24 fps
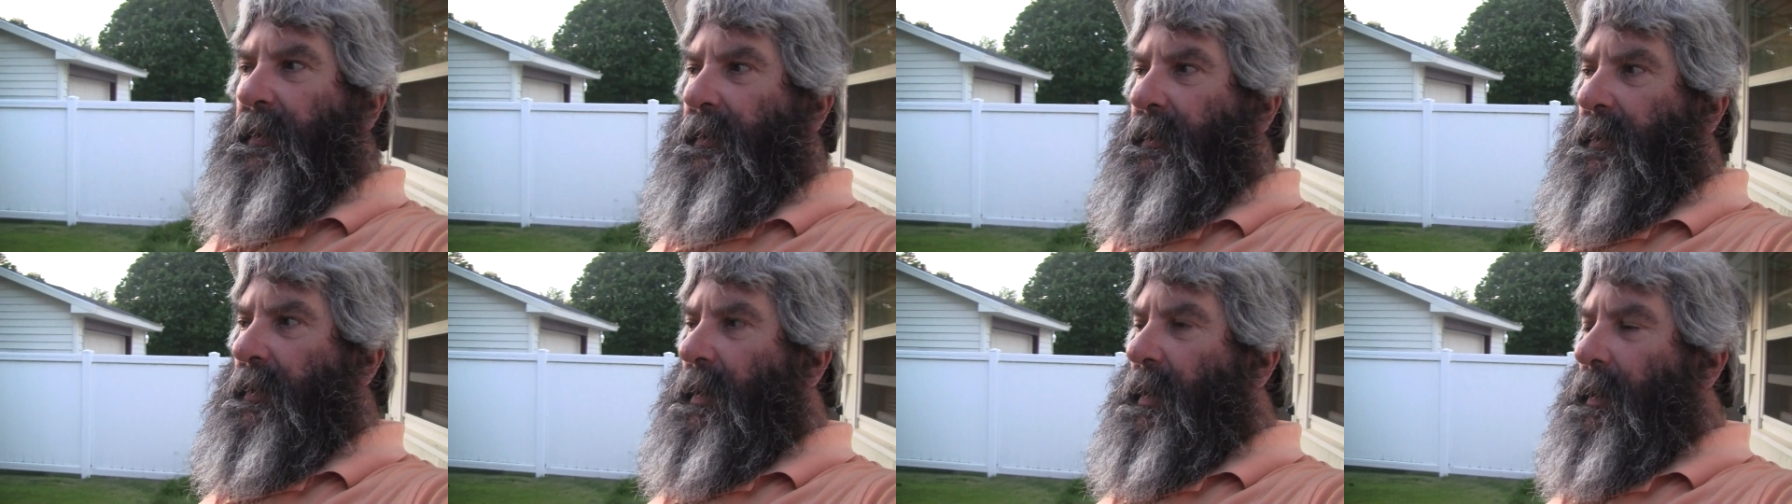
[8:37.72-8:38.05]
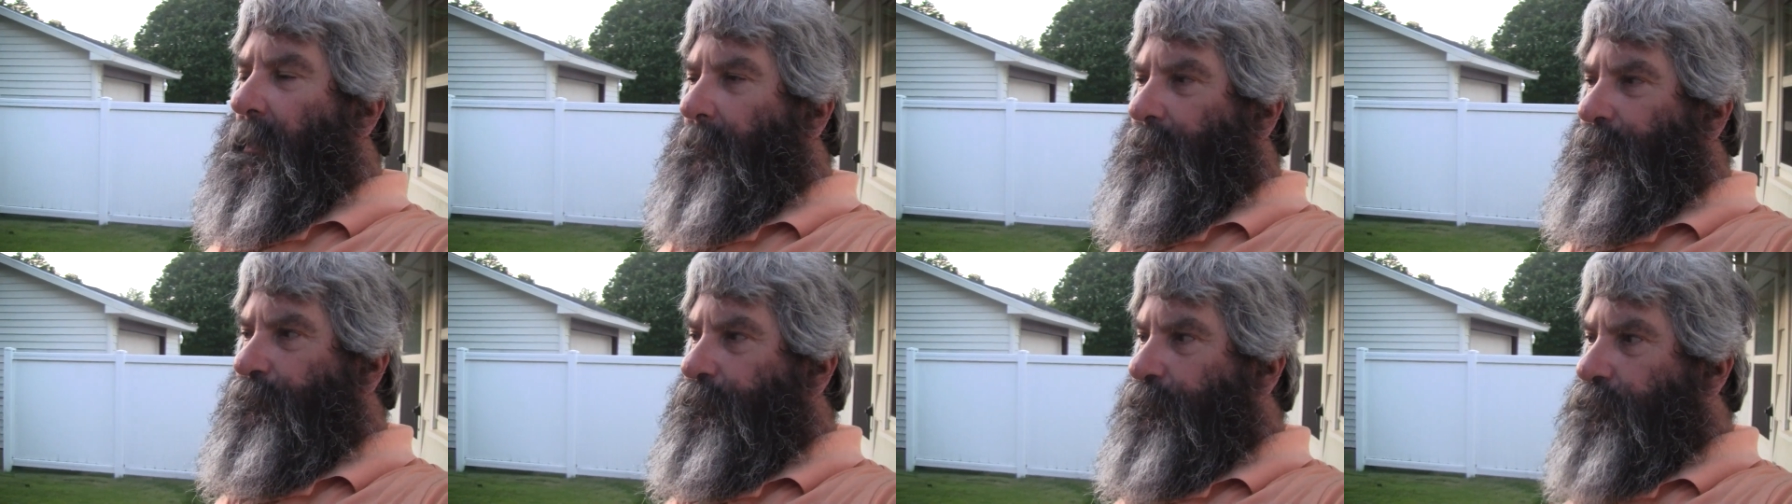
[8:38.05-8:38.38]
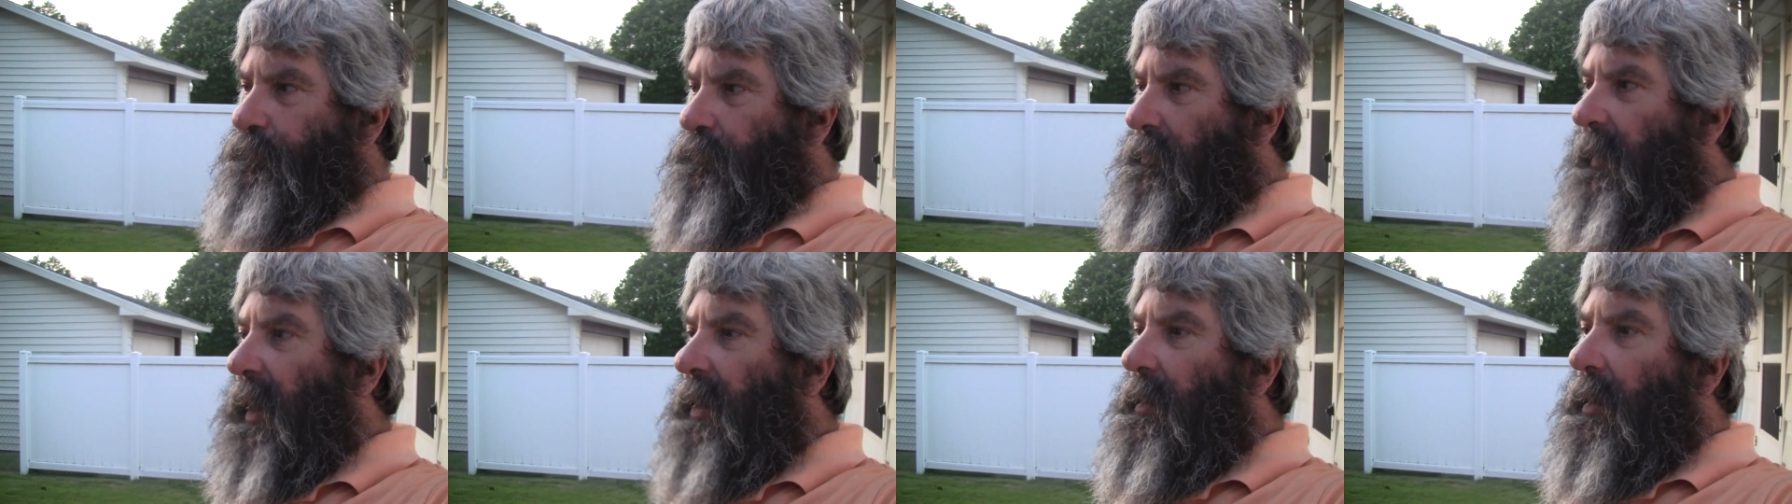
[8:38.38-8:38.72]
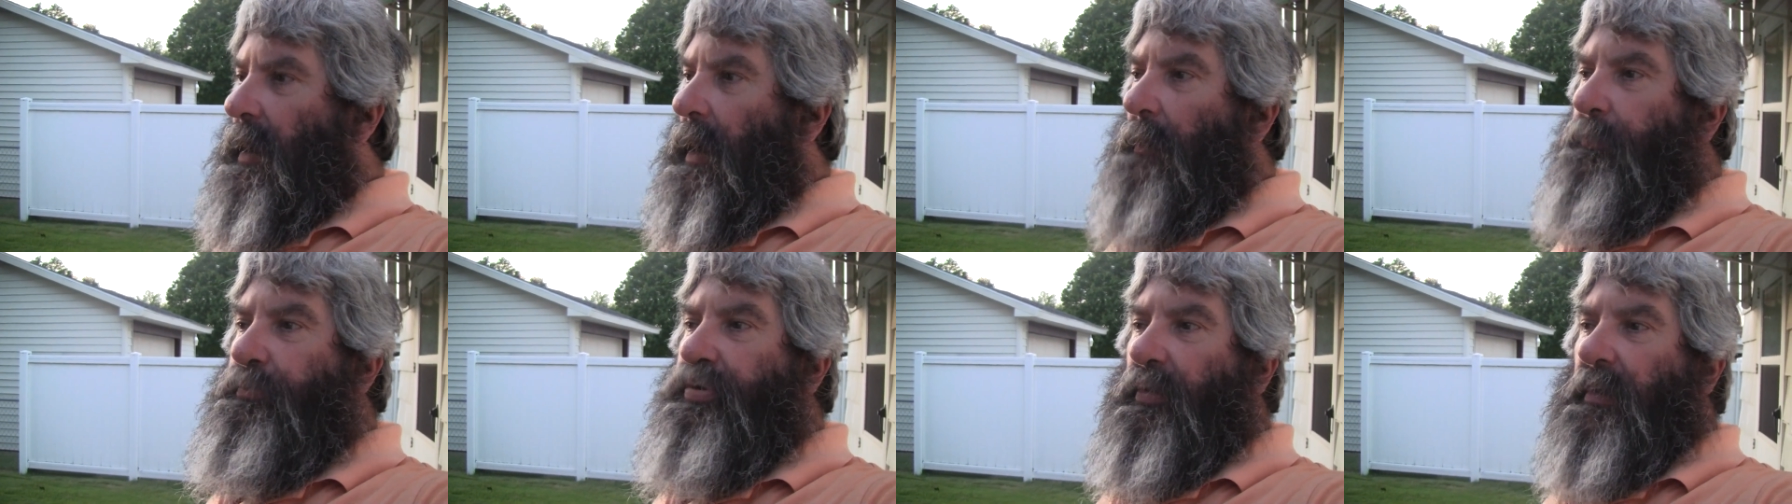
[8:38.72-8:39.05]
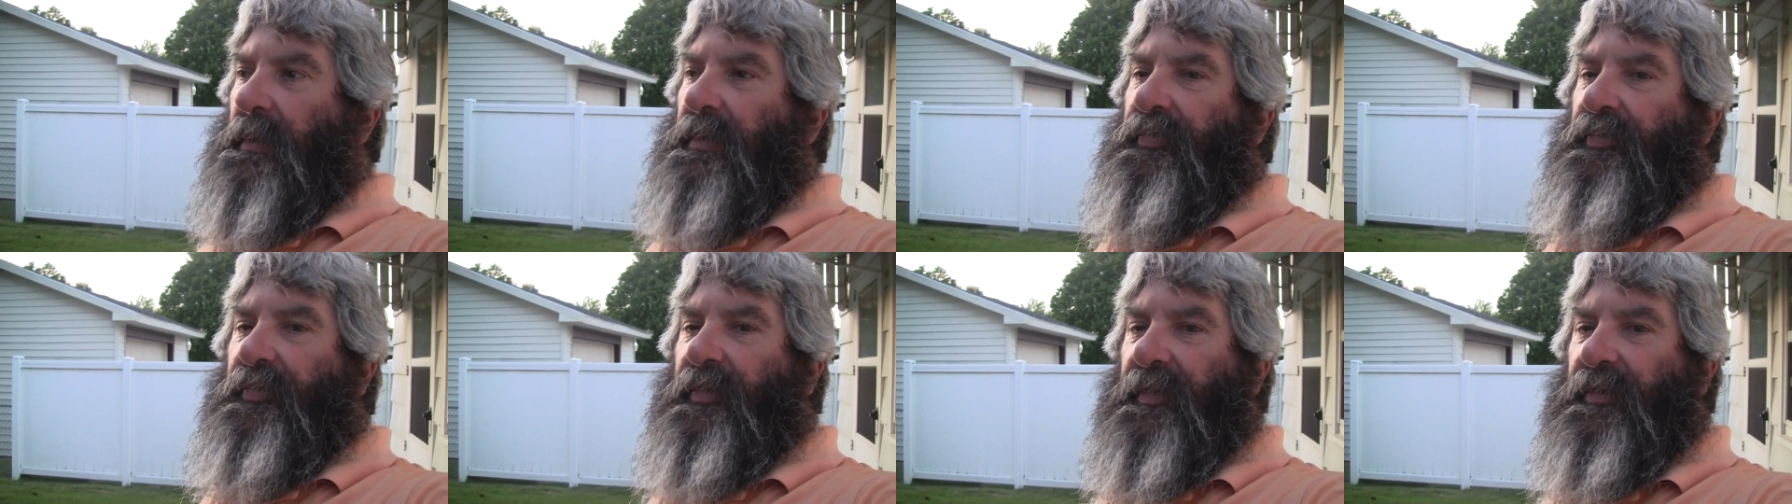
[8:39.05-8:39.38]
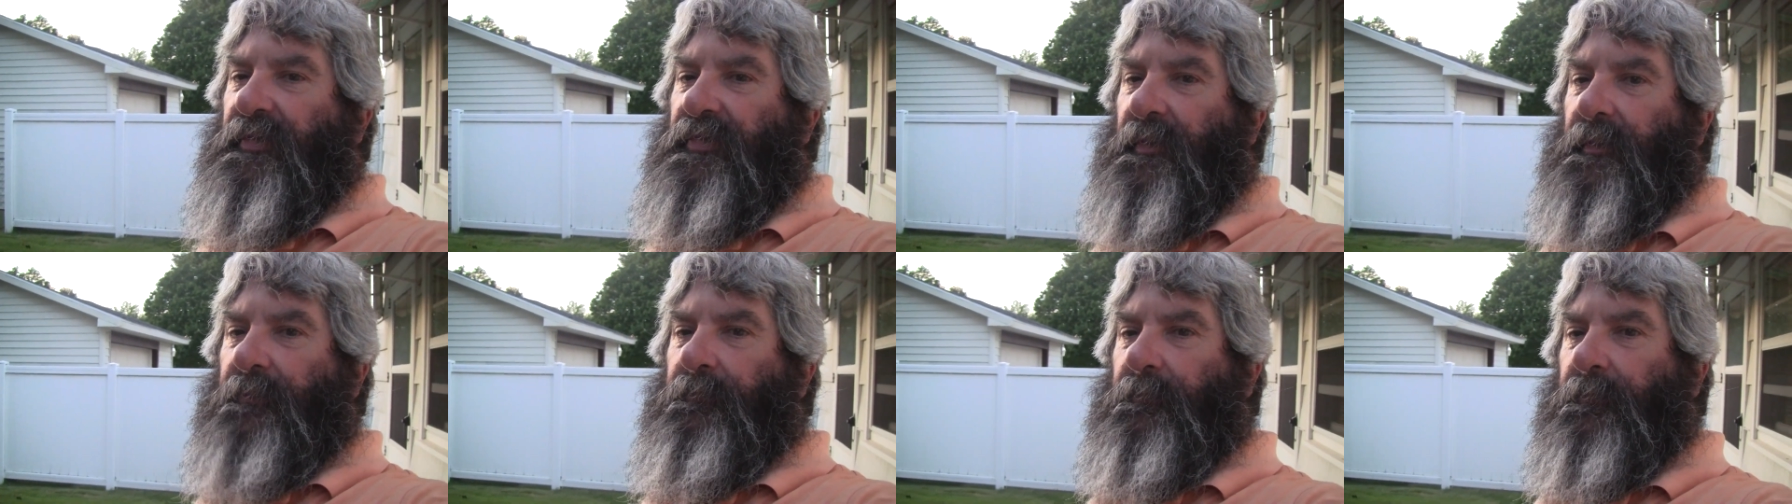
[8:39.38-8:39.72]
um, a
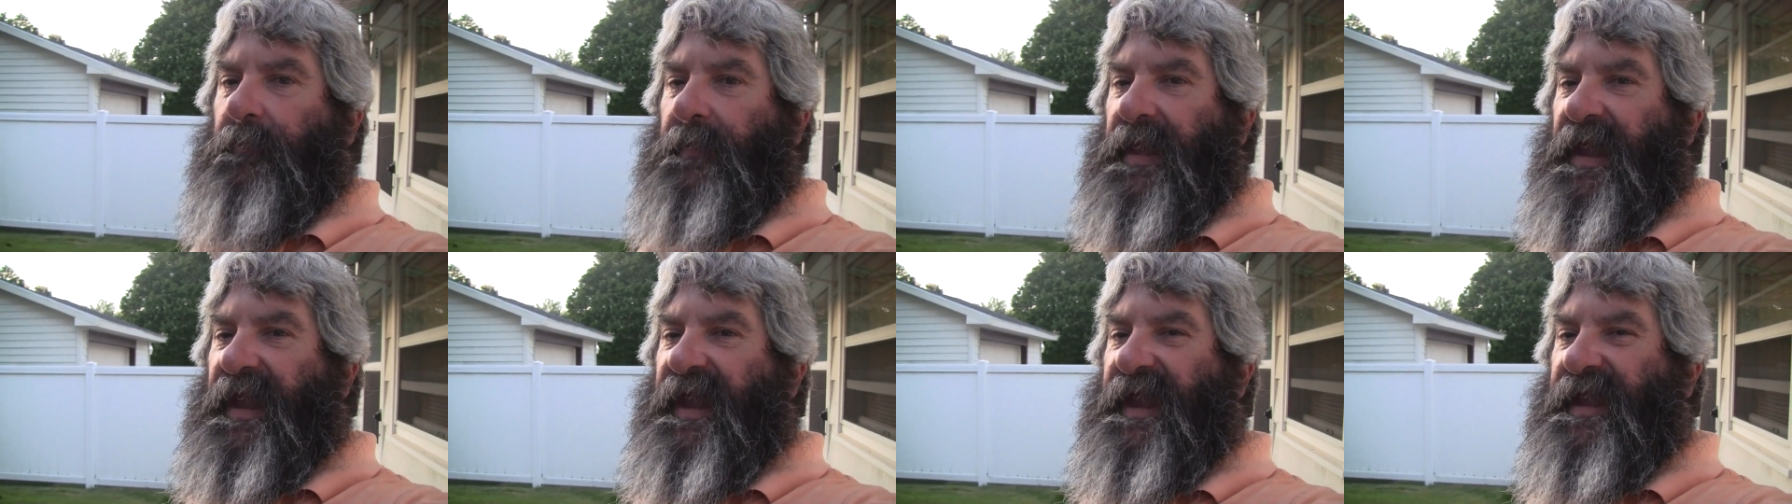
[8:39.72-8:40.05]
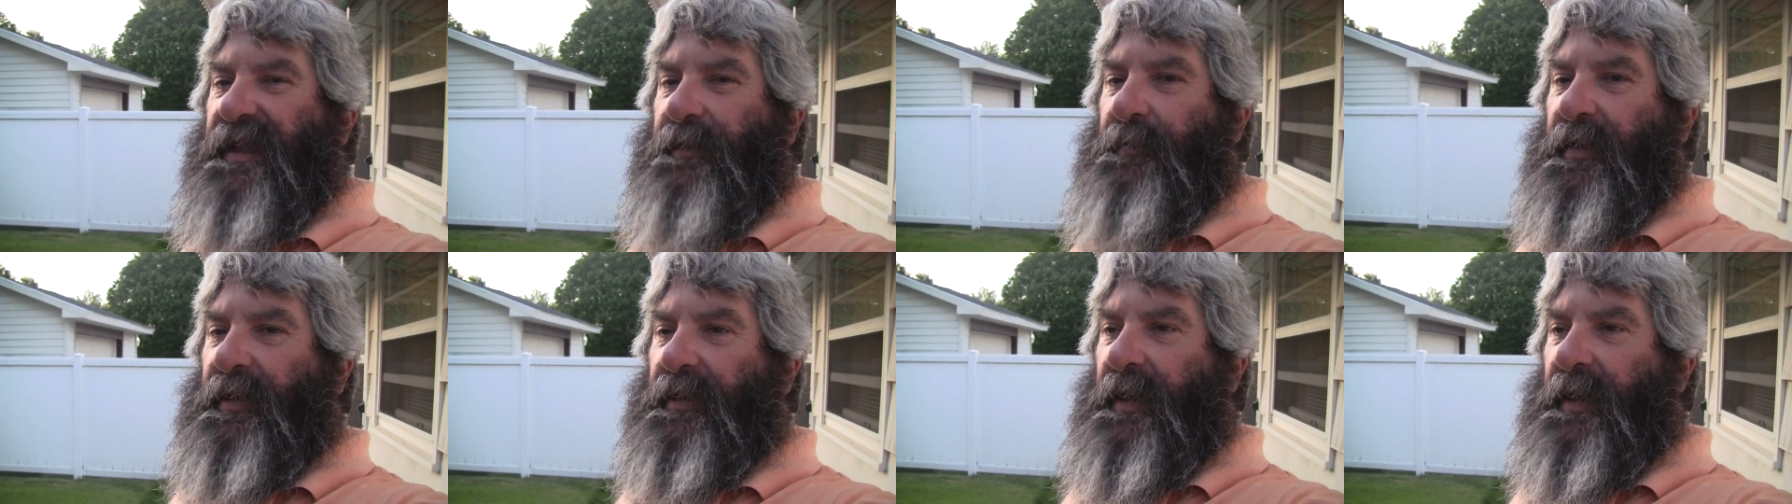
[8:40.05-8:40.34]
preseason game,